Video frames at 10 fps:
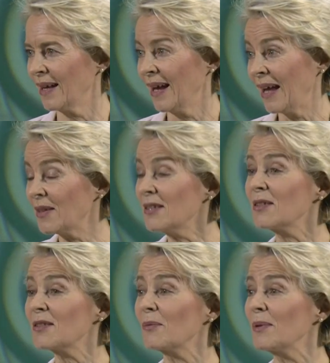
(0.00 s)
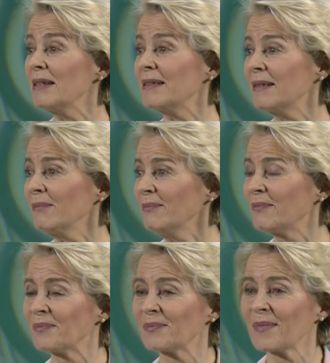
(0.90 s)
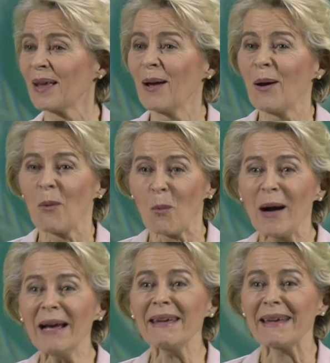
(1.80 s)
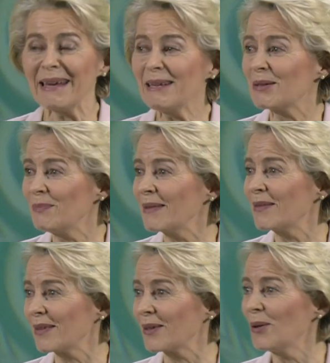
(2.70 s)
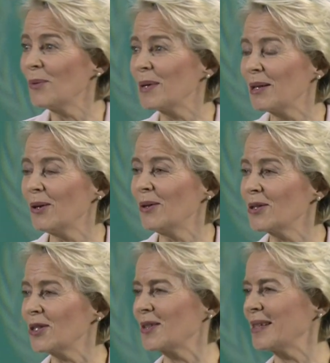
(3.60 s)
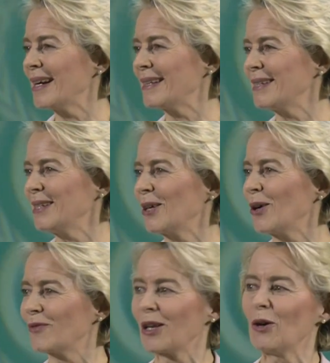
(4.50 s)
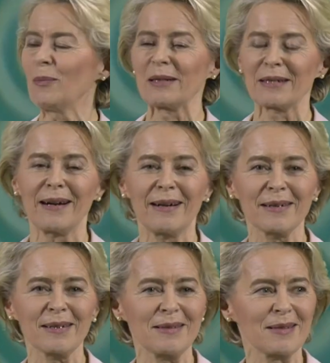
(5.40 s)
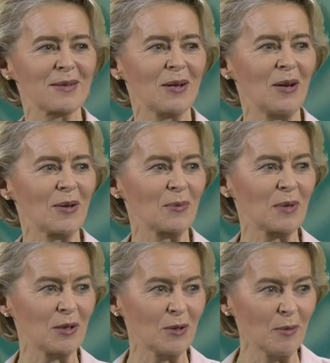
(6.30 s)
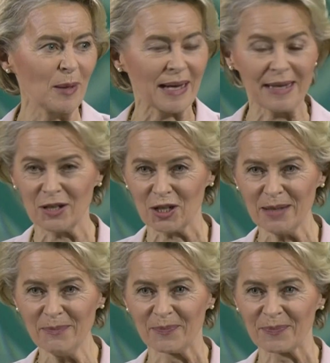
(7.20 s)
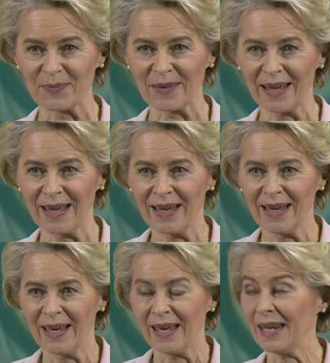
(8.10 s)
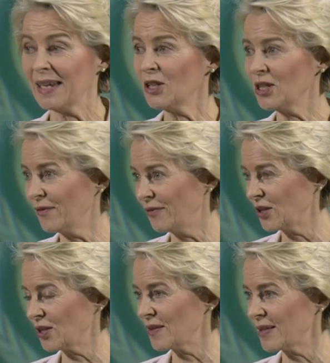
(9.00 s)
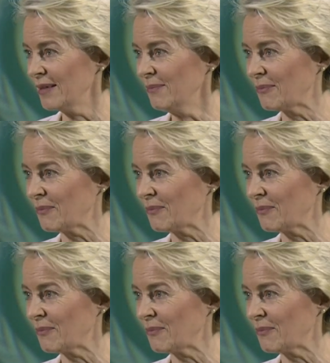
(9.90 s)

And this is the reason why 8 months ago we launched the idea of global targets on renewable energy and energy efficiency.